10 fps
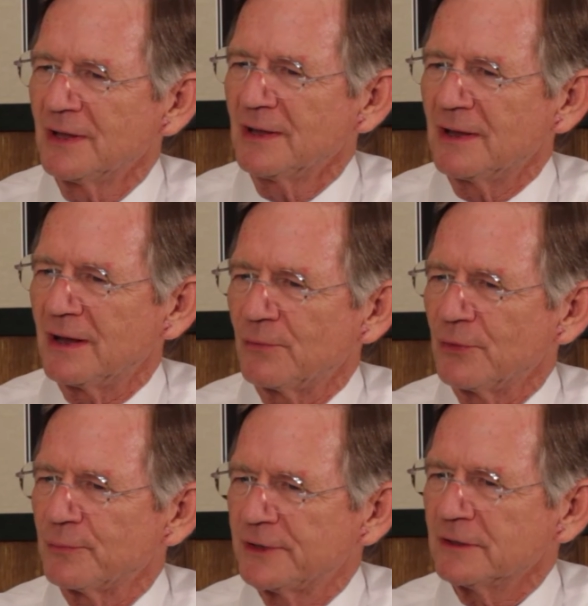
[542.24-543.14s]
Mm-hmm. Uh, we
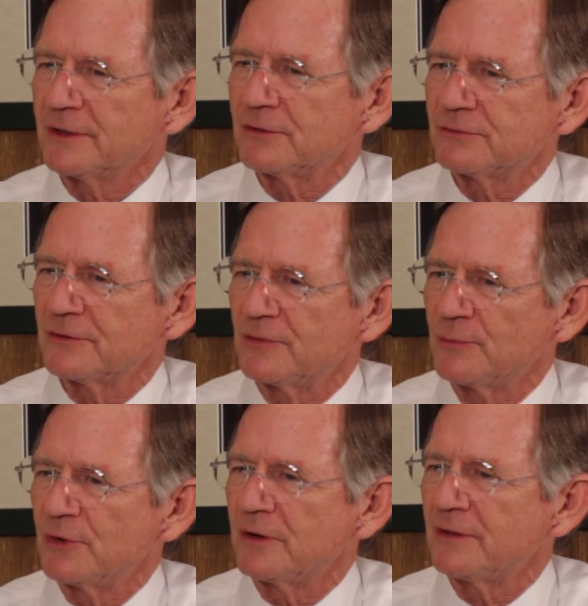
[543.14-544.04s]
were particularly interested in the
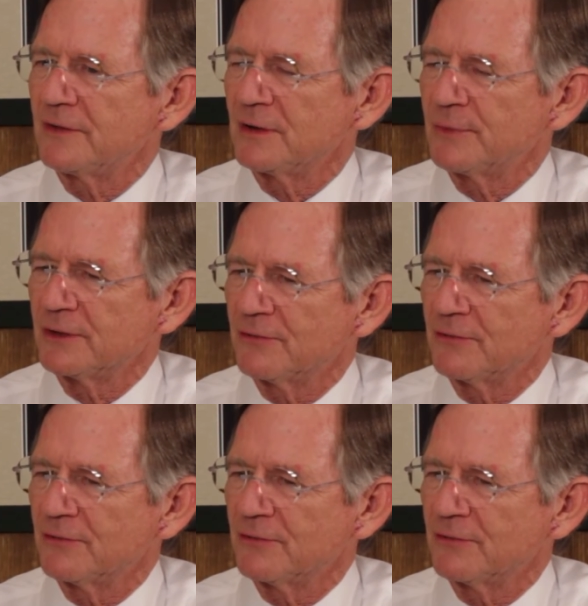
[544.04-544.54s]
immunity that had been